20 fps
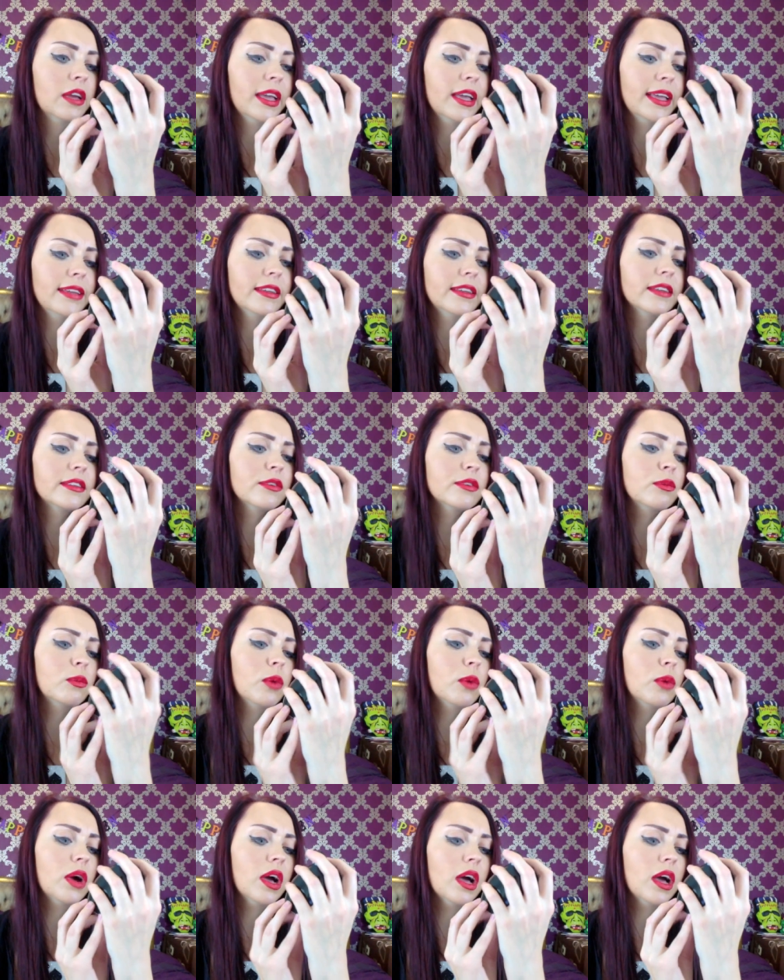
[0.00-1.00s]
It
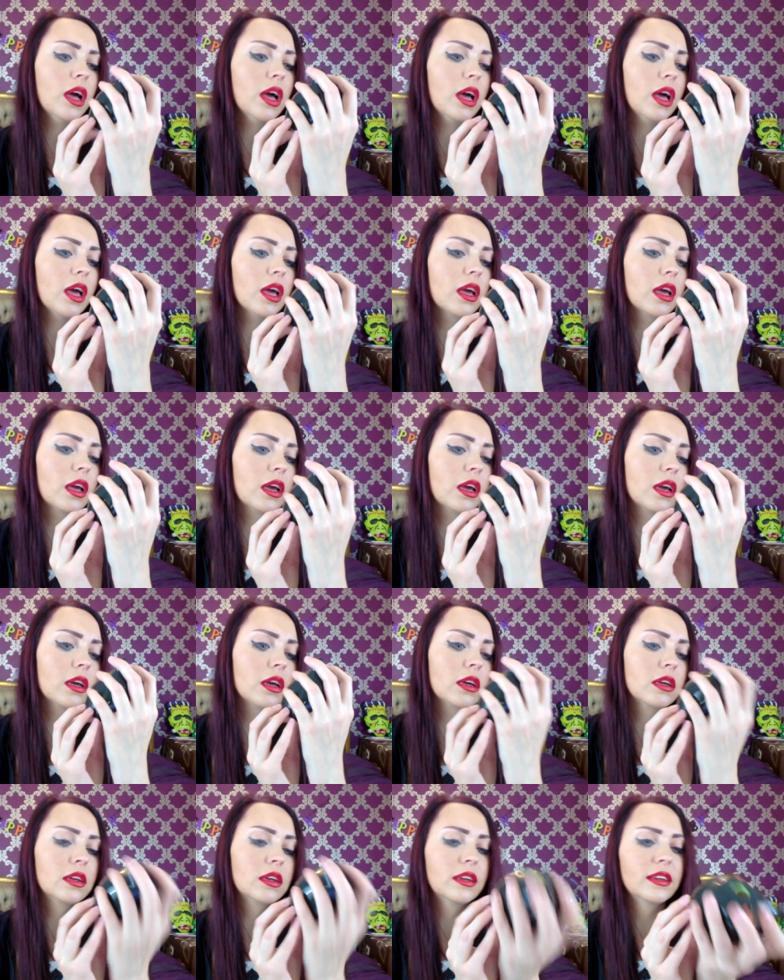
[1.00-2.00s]
doesn't work.
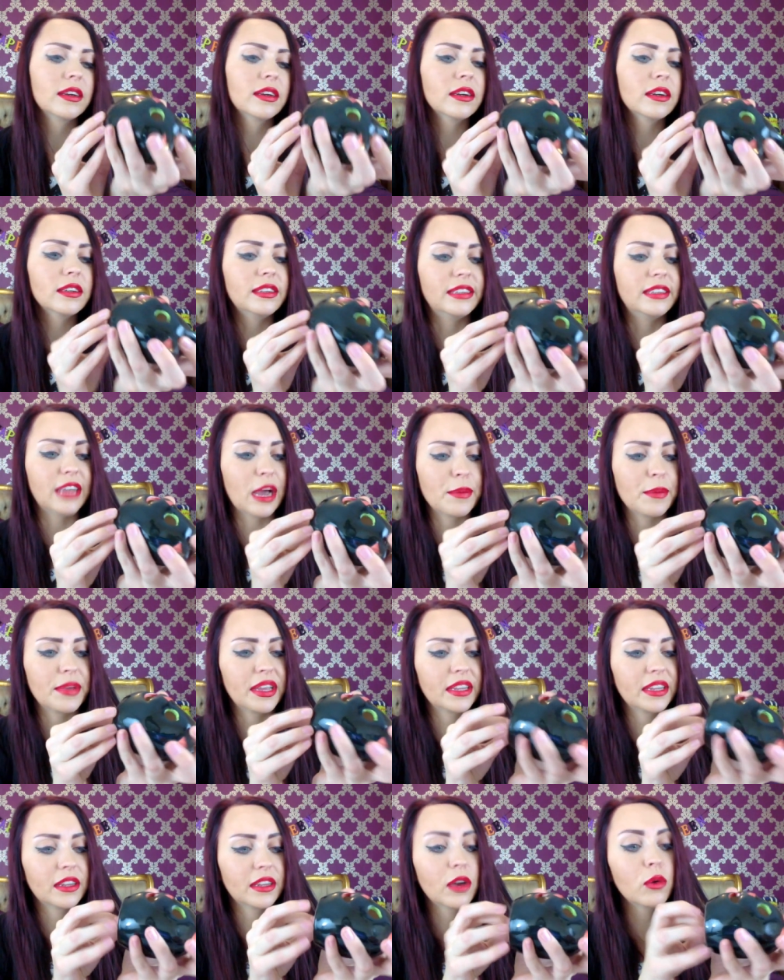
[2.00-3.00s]
God damn
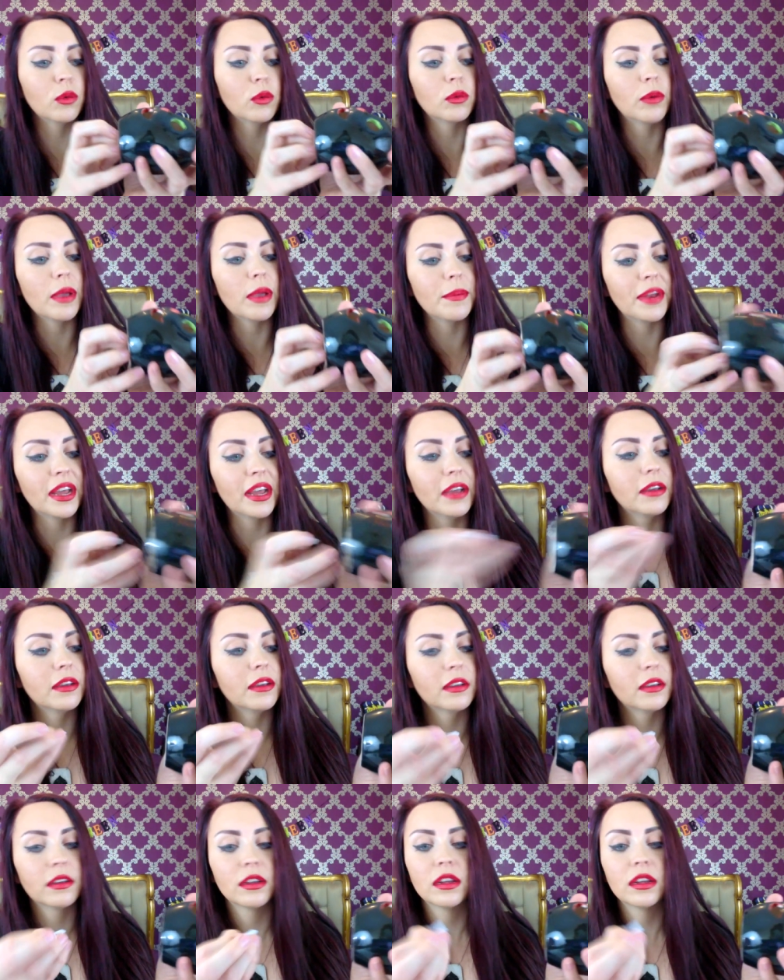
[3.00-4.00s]
it. Oh, wait a minute.
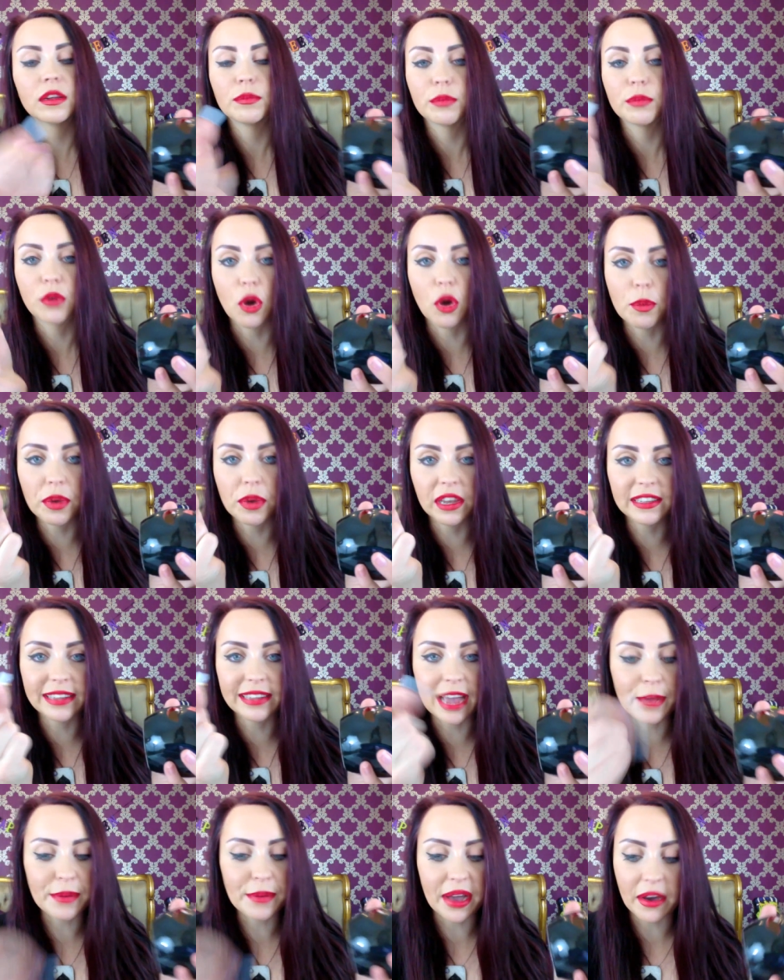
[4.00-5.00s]
Got to pull a
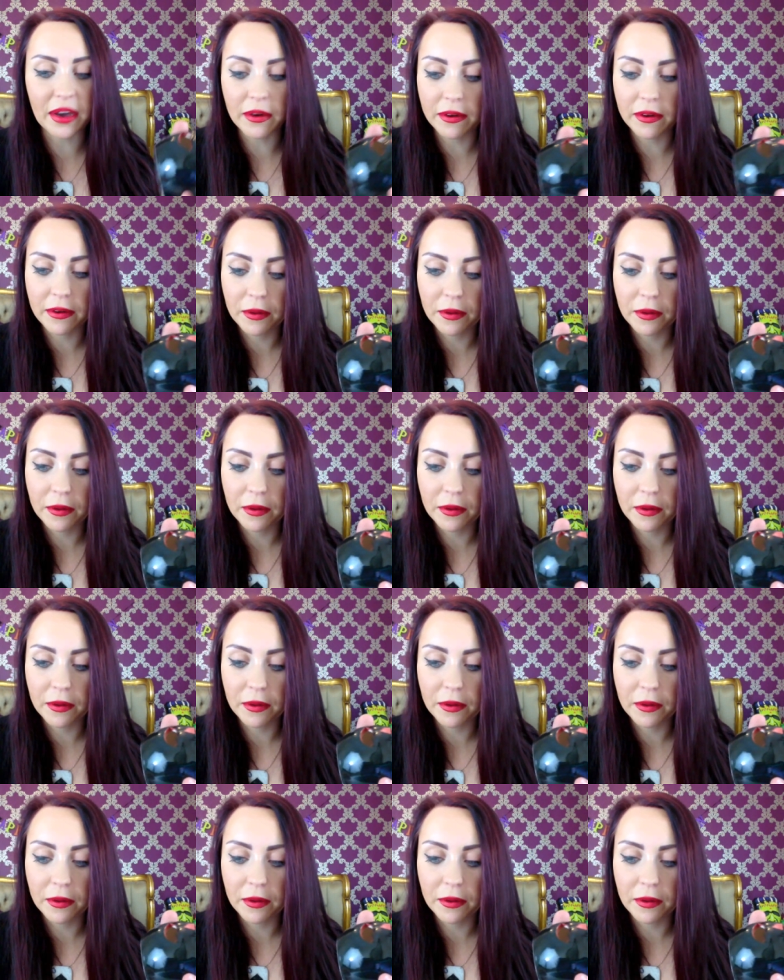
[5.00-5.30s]
tab out.